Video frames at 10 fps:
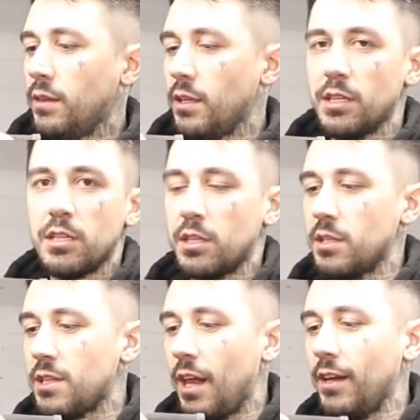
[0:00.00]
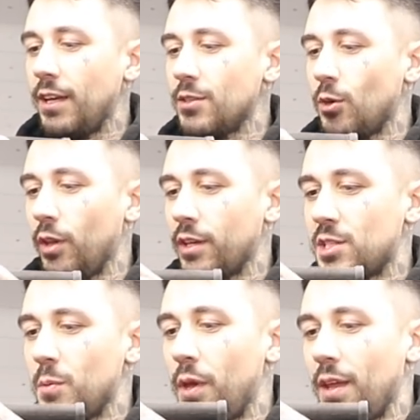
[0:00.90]
the distance that I need all
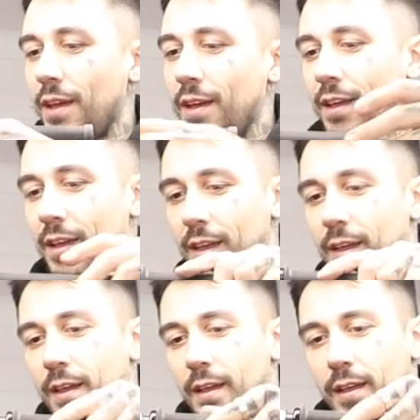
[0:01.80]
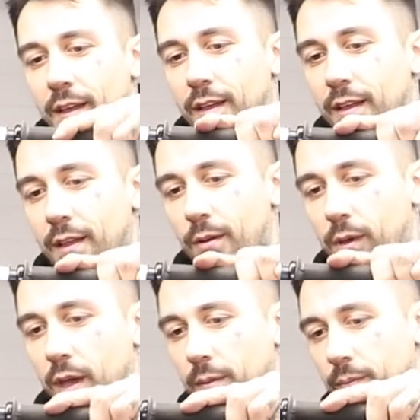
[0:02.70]
this to be.
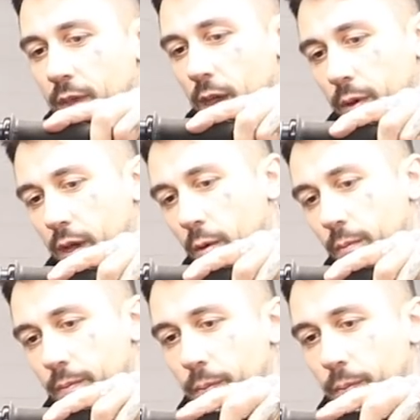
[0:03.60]
Okay, there we go.